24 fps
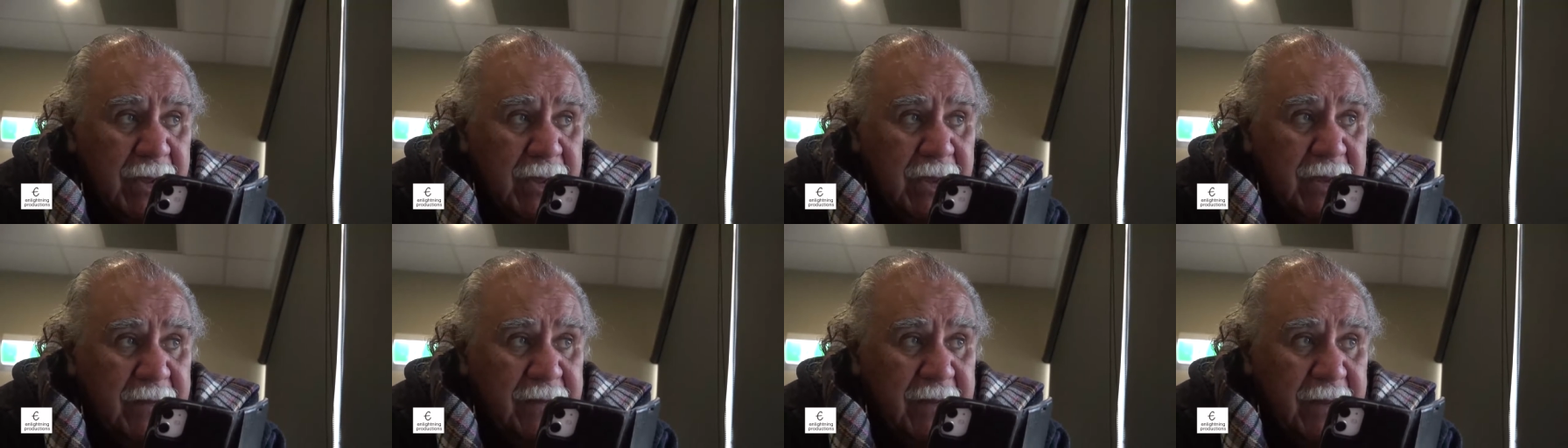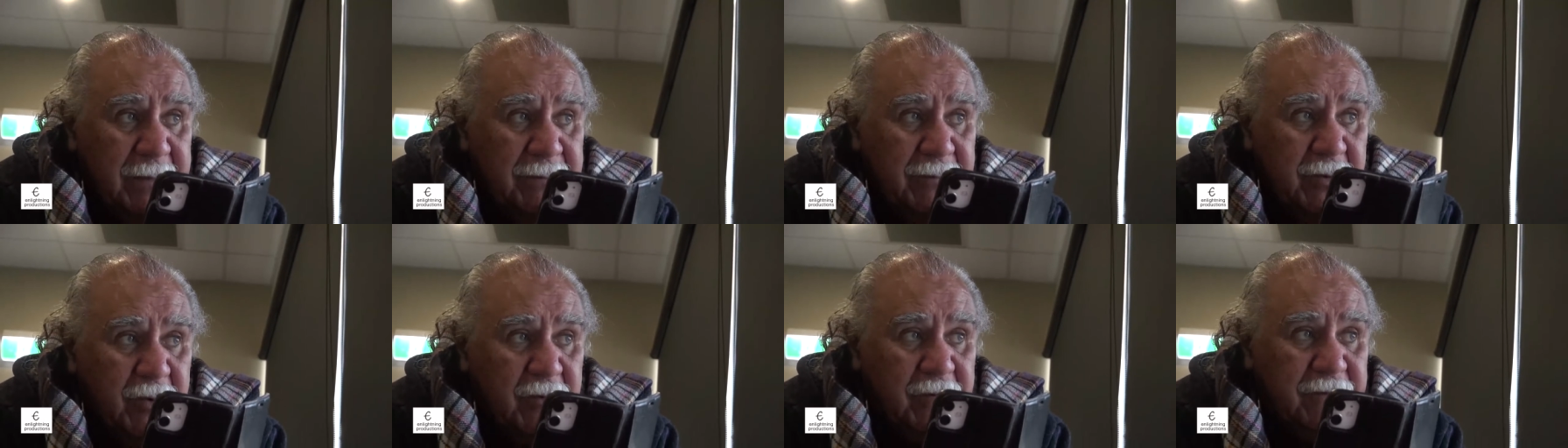and they
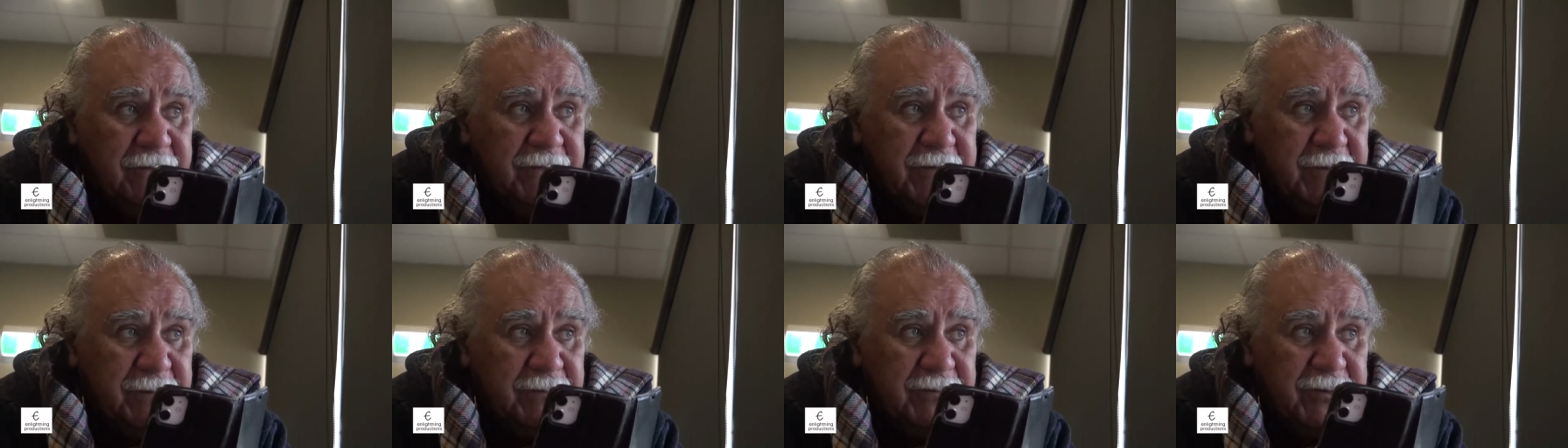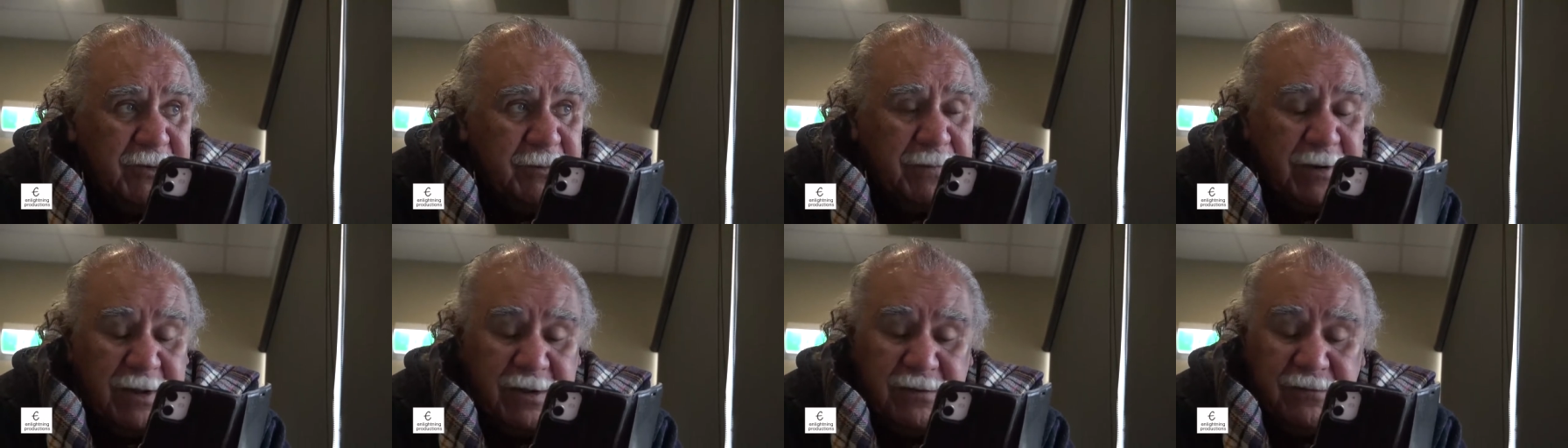moved them
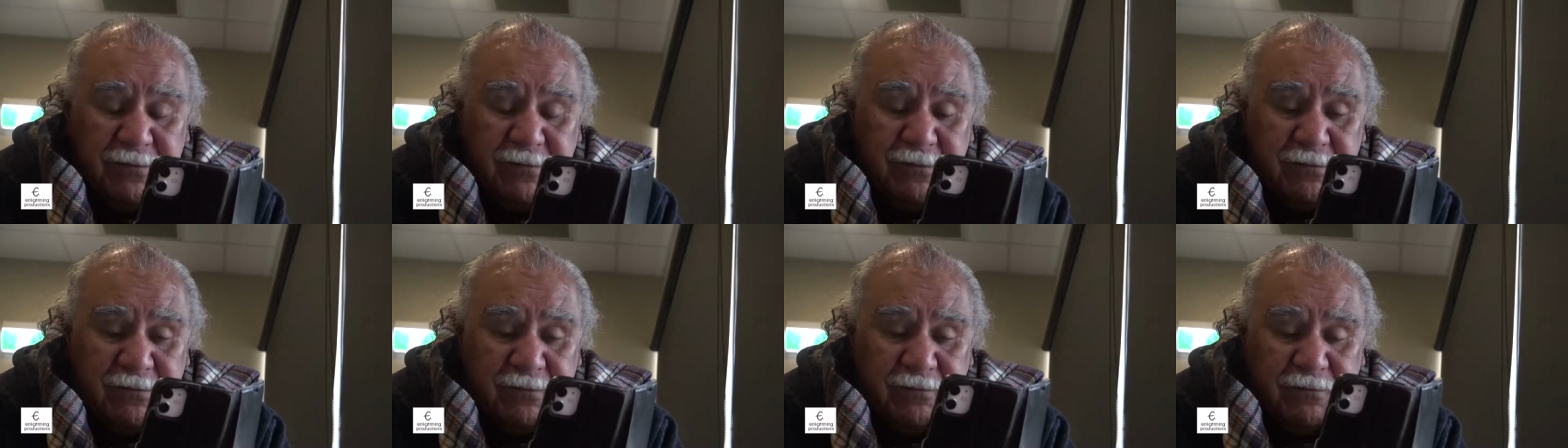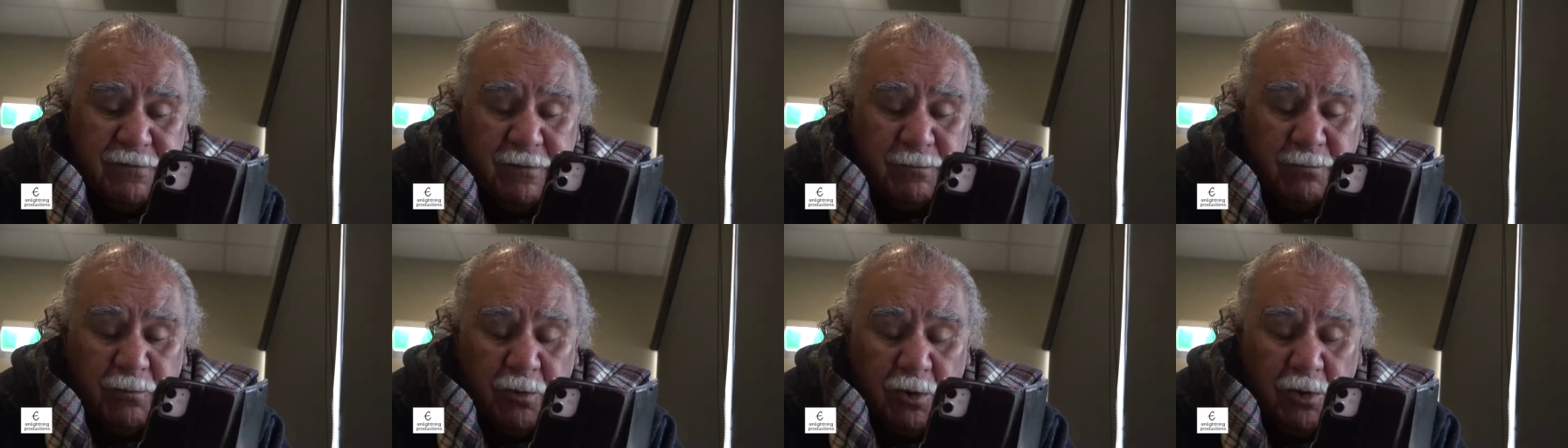to places
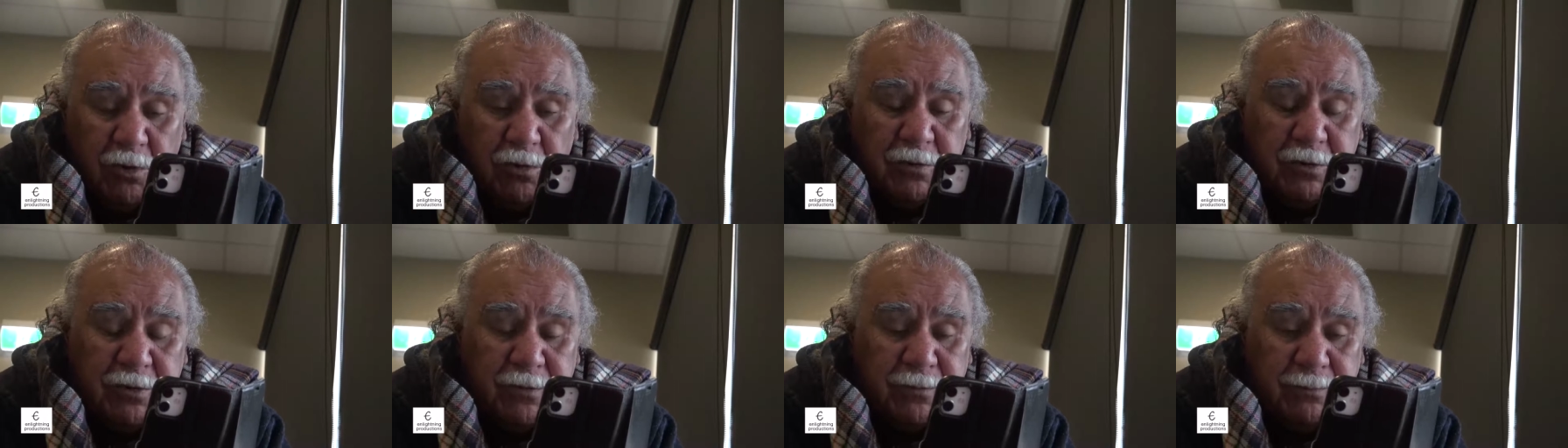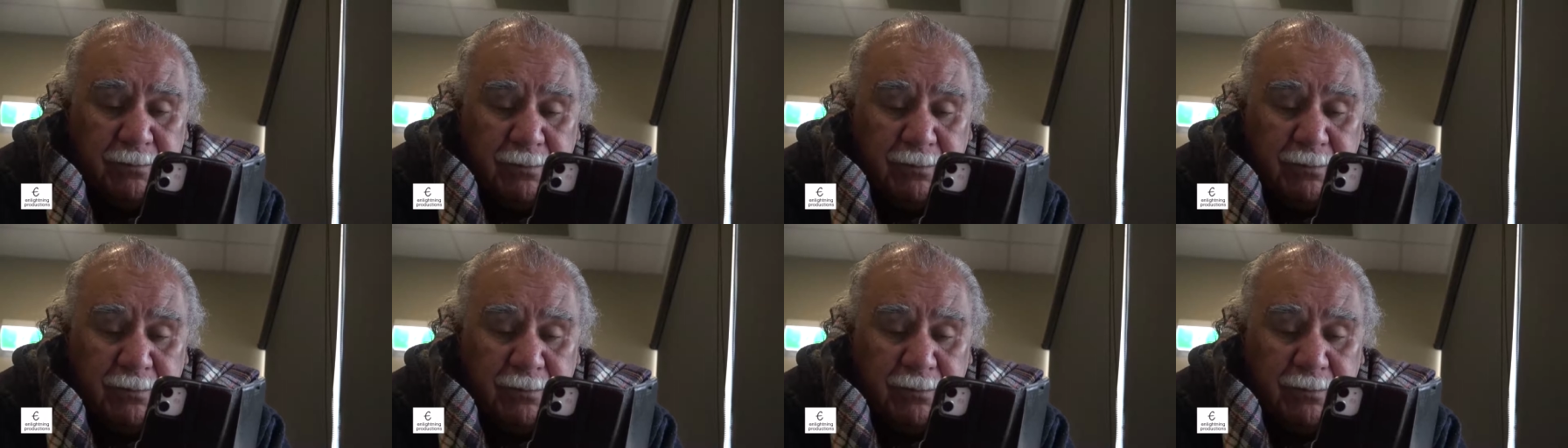from Walgett